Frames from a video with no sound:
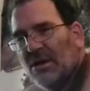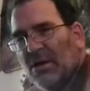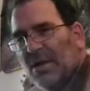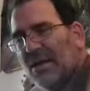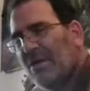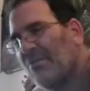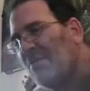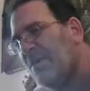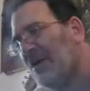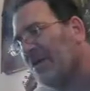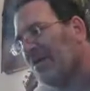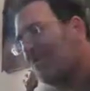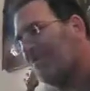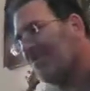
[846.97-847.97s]

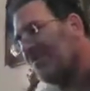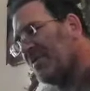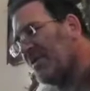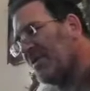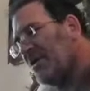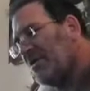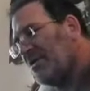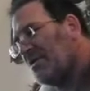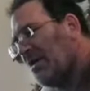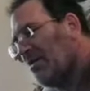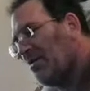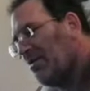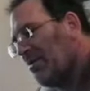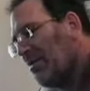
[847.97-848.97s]
Anyways,
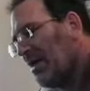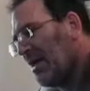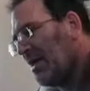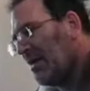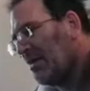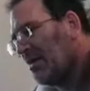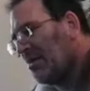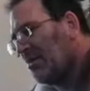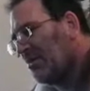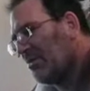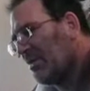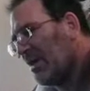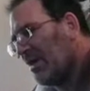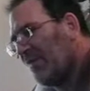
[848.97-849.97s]
so what we got to do is
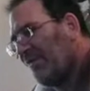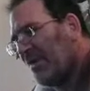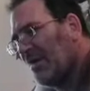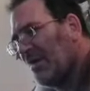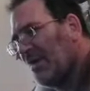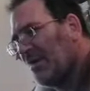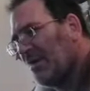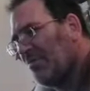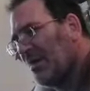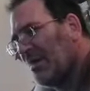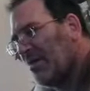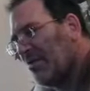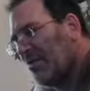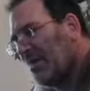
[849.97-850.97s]
we got to figure out the
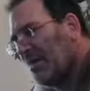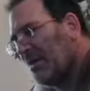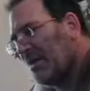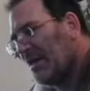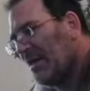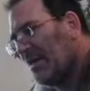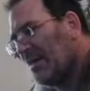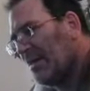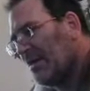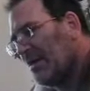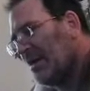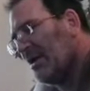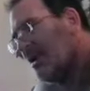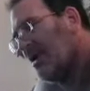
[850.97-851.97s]
Bitcoin thing.
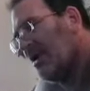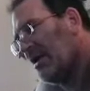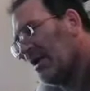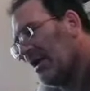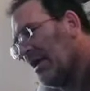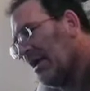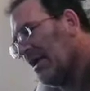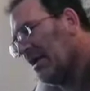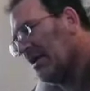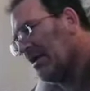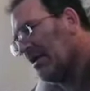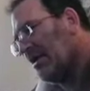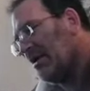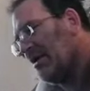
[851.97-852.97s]

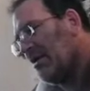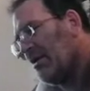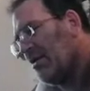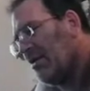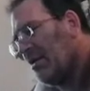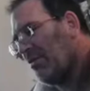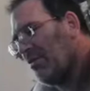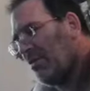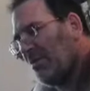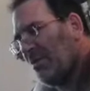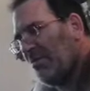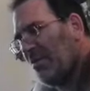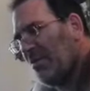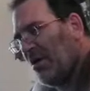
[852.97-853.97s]
And, I want to be
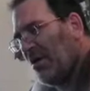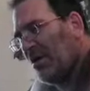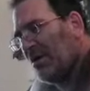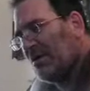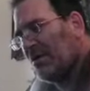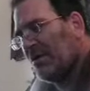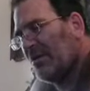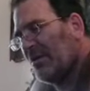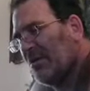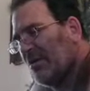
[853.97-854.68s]
a boss.